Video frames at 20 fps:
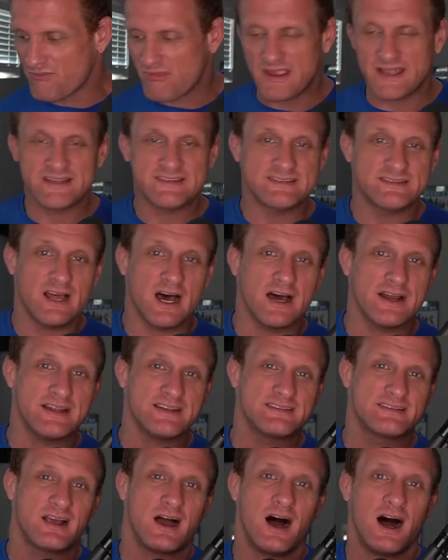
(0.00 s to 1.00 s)
It's not
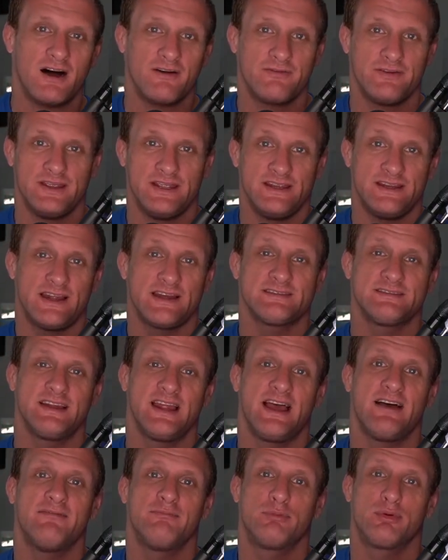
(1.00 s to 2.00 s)
his coffee. He doesn't
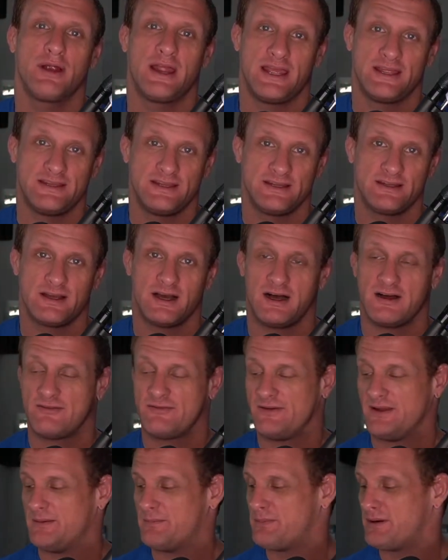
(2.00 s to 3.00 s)
have branded
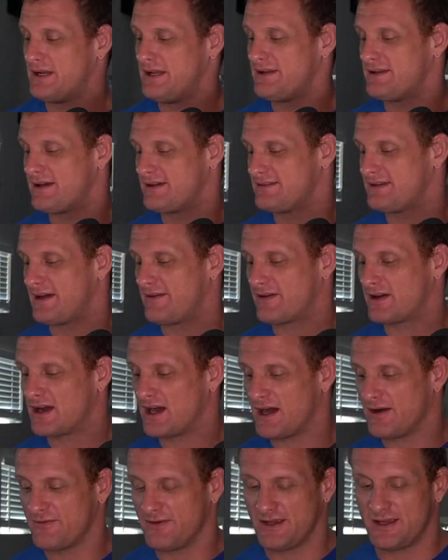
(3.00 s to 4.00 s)
coffee, but he does have a
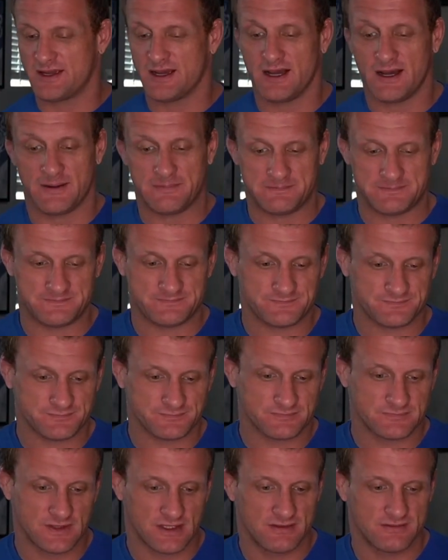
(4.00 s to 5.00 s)
coffee
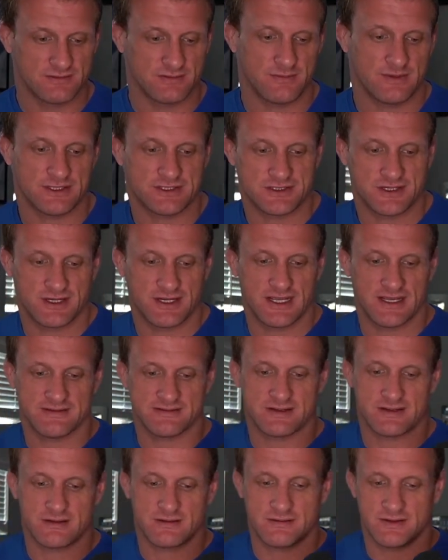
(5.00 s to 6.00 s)
cup. So make sure you guys
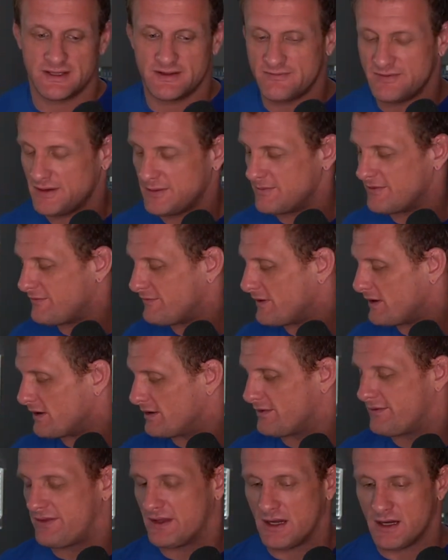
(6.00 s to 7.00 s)
go give him a
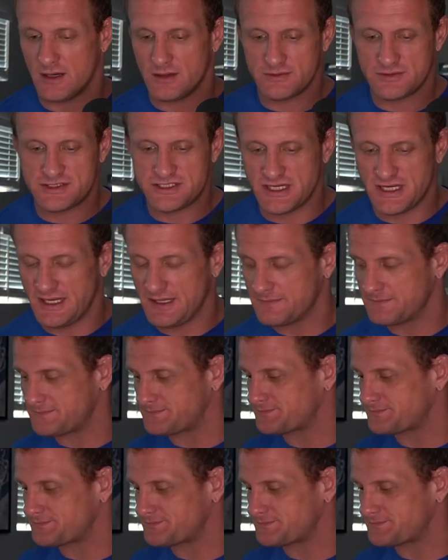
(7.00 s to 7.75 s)
follow. The OG.